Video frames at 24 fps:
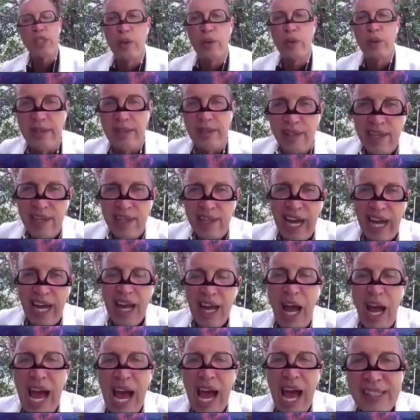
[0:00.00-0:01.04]
with students,
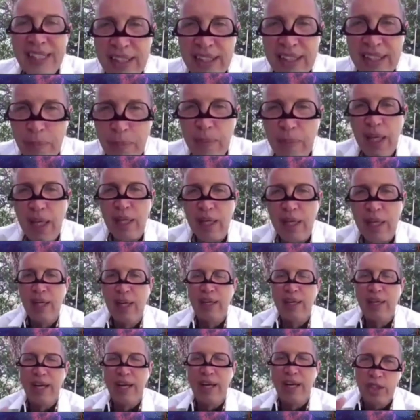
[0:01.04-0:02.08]
I ask them,
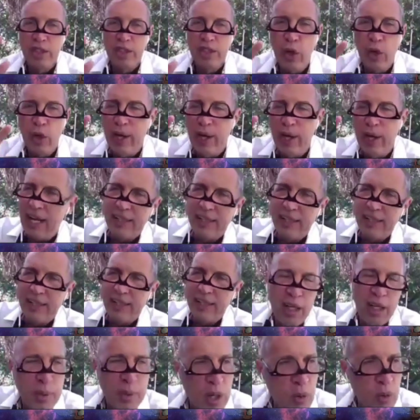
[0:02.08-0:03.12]
show of hands,
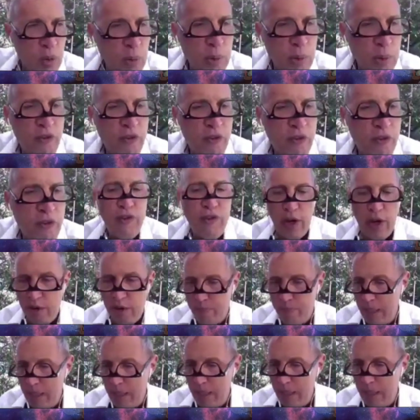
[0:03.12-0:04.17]
and it could be a room of
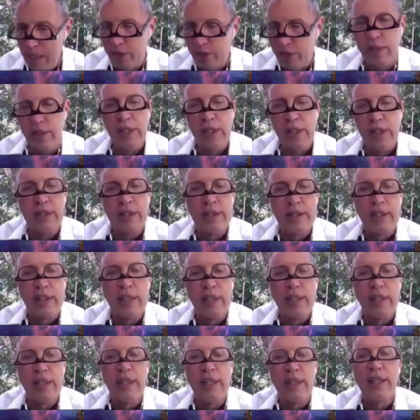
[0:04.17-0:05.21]
500 people. I'll show you.
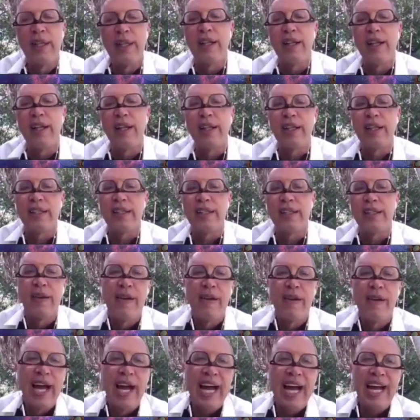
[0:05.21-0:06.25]
It look like this.
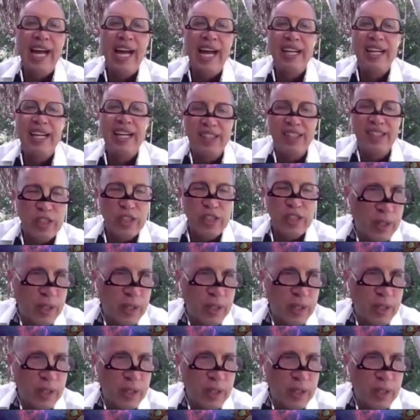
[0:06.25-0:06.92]
I ask the